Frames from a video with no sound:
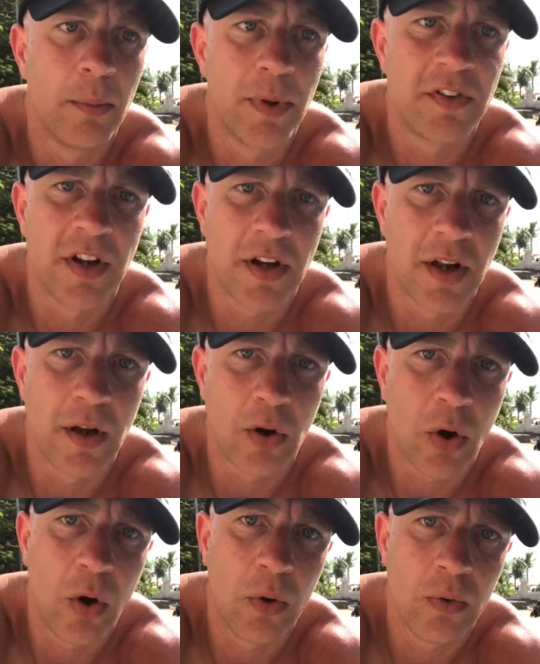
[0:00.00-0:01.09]
particular
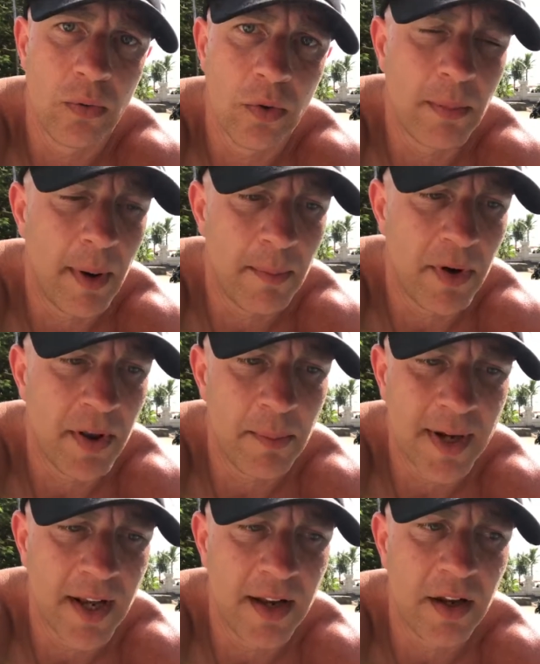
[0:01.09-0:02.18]
goal. Remember, in the
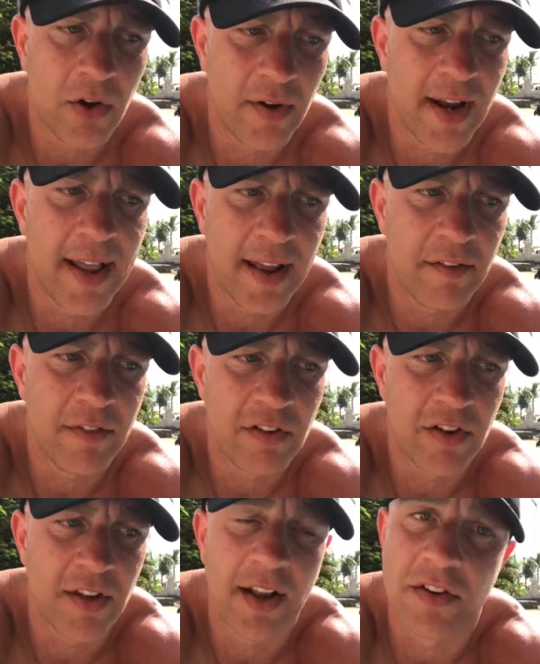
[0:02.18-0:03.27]
beginning, create that
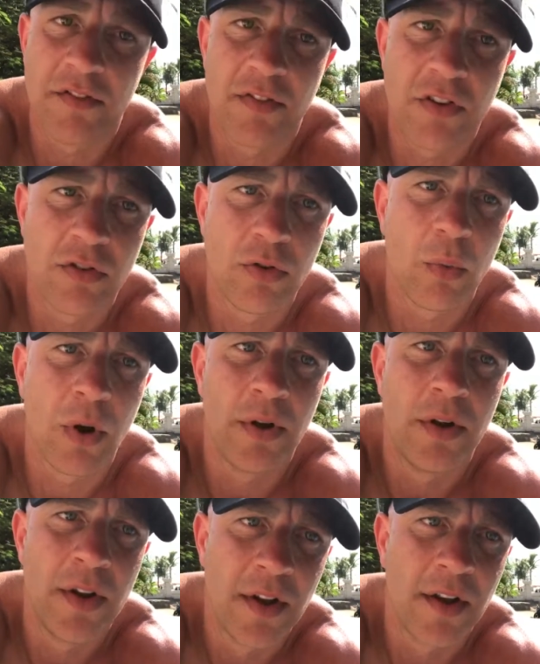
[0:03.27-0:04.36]
vision. That's the vision you
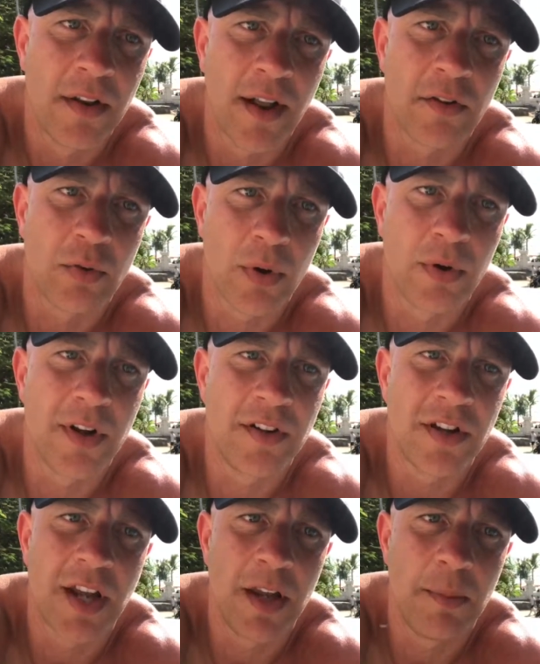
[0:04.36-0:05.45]
want. That's what you need
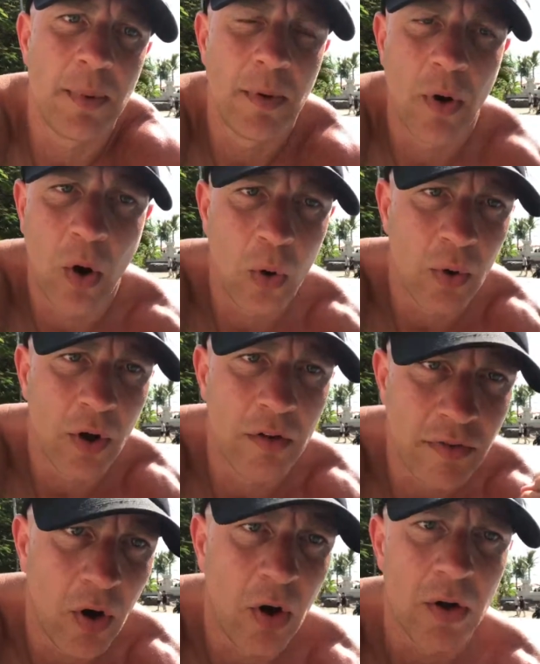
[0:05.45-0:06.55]
to keep hold
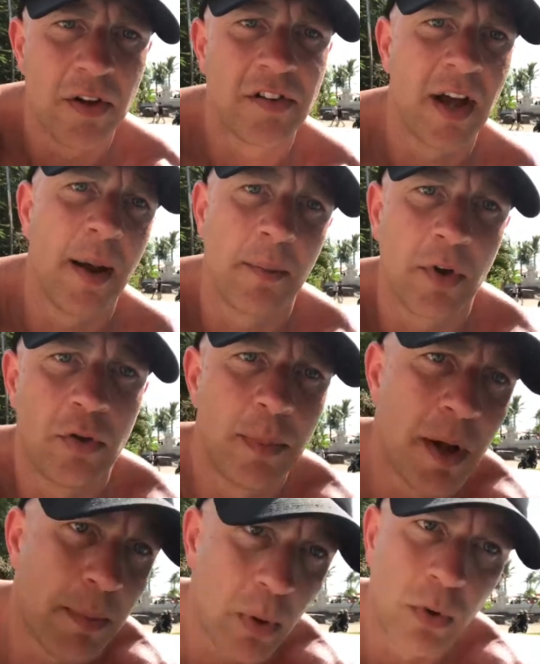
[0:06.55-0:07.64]
of all the time, because
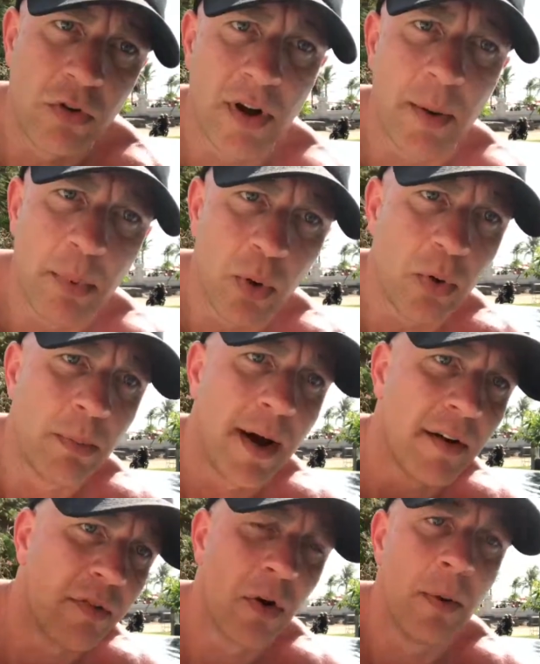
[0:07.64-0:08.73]
people will try and pull you
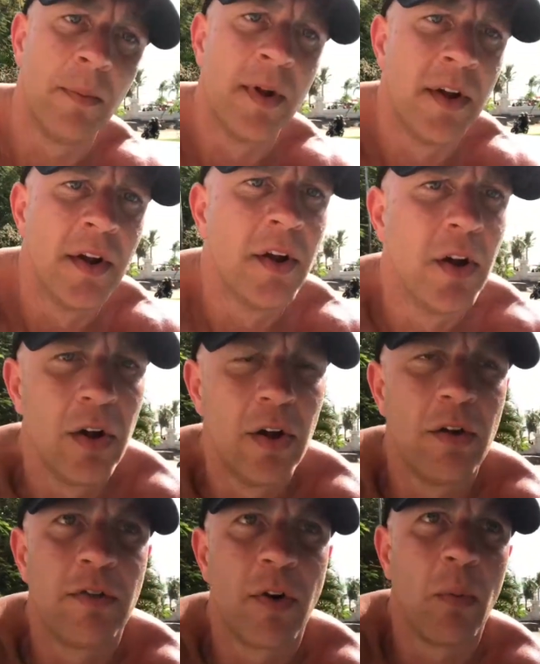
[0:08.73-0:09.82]
back from
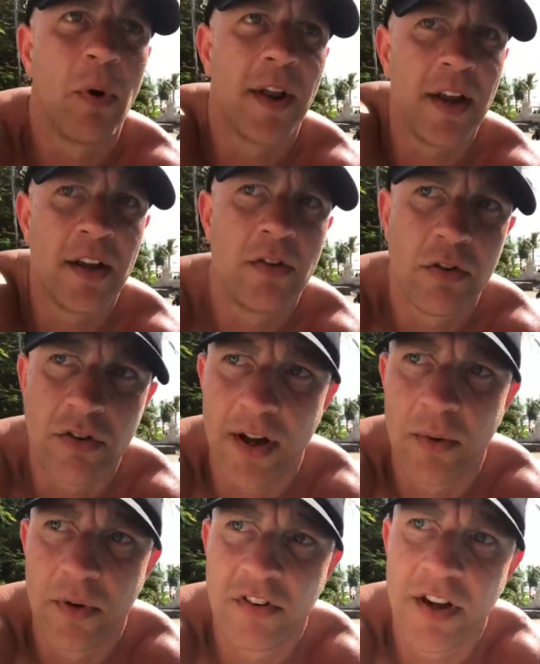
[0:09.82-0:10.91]
what it is you're trying
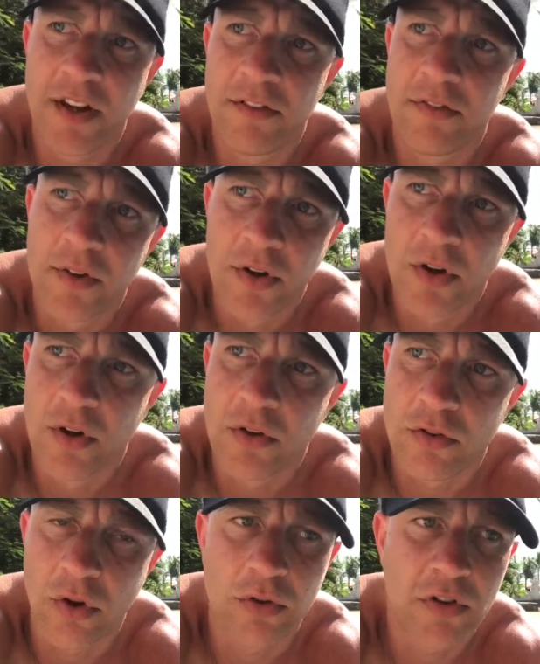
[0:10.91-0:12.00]
to achieve.
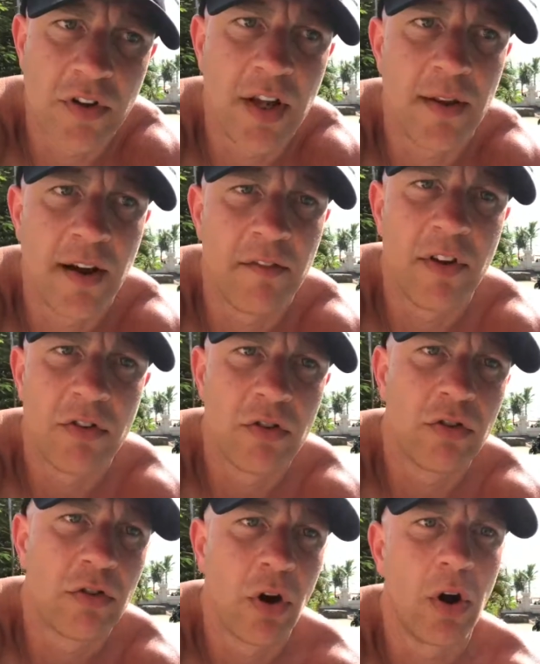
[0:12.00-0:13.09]
So just keep that vision
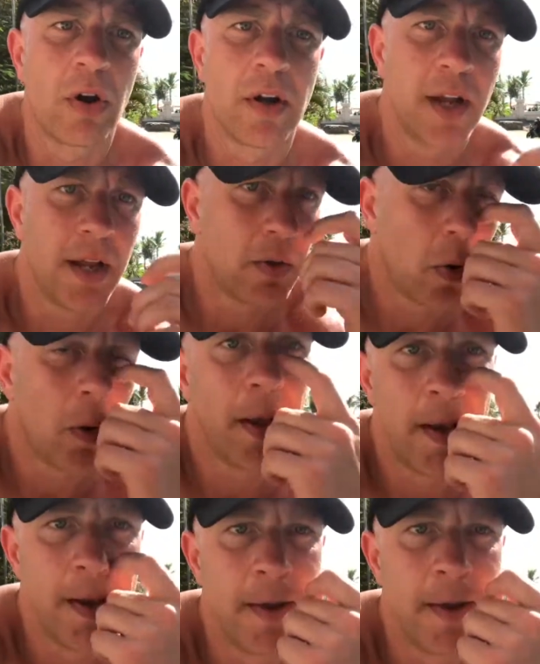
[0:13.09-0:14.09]
strong and keep going.